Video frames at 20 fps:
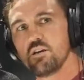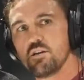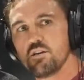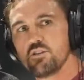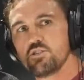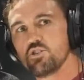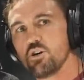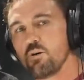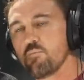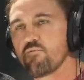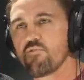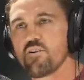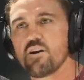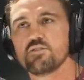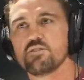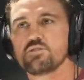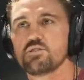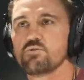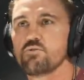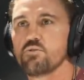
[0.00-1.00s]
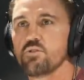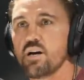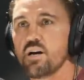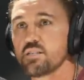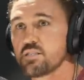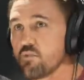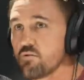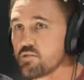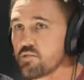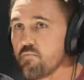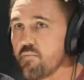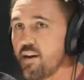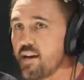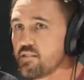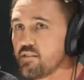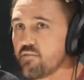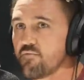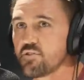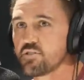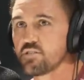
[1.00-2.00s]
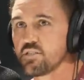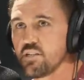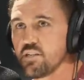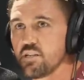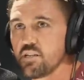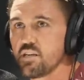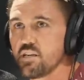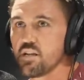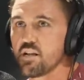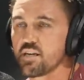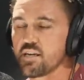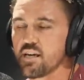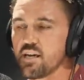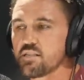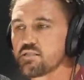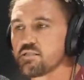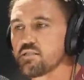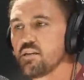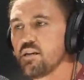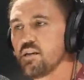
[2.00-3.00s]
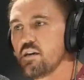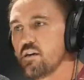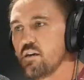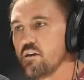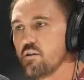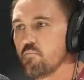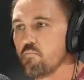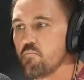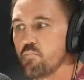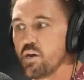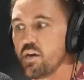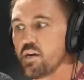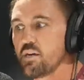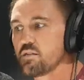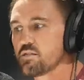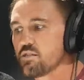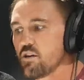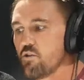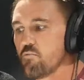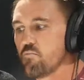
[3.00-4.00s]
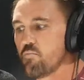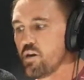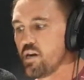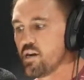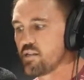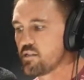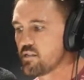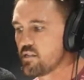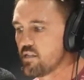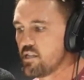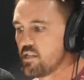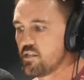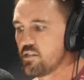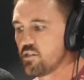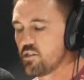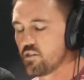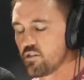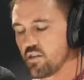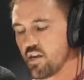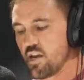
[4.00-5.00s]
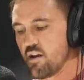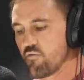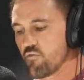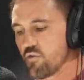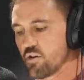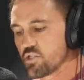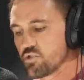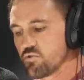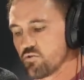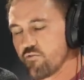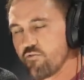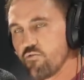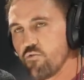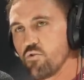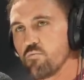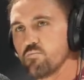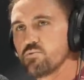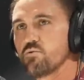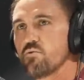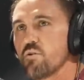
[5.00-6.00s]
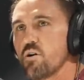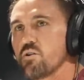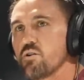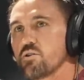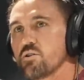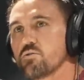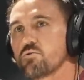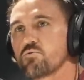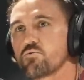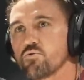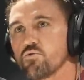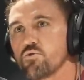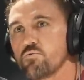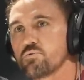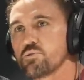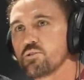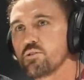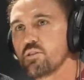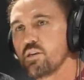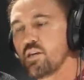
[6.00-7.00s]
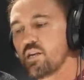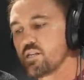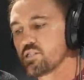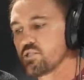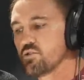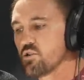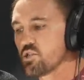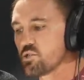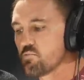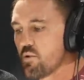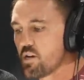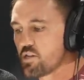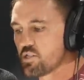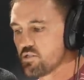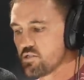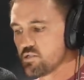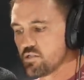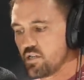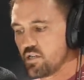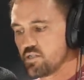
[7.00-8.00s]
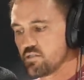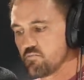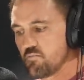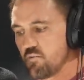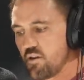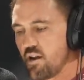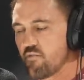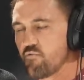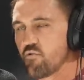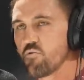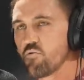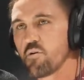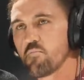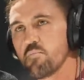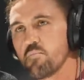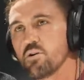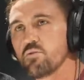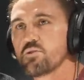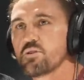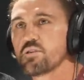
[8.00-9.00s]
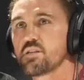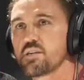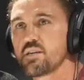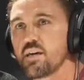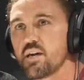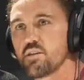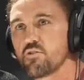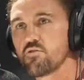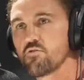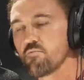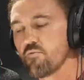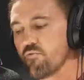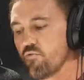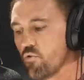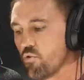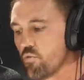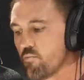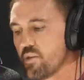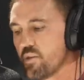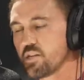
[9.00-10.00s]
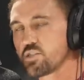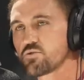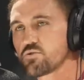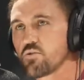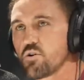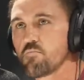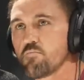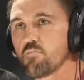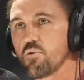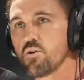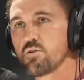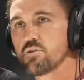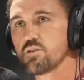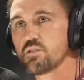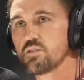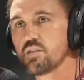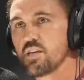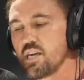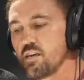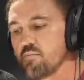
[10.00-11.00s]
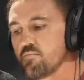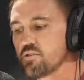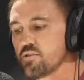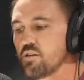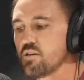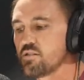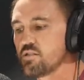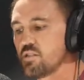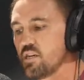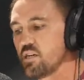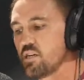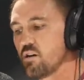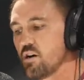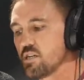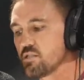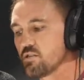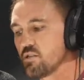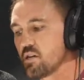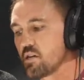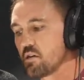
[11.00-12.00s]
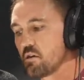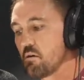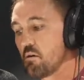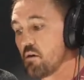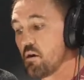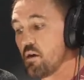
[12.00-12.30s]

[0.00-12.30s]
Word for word: shop fronts and all that. So it's a massive facility. And I guess being so big that then everyone sort of forms their own little groups and, and it's not as much as, as everyone melding together and form that strong bond and team. So you see guys like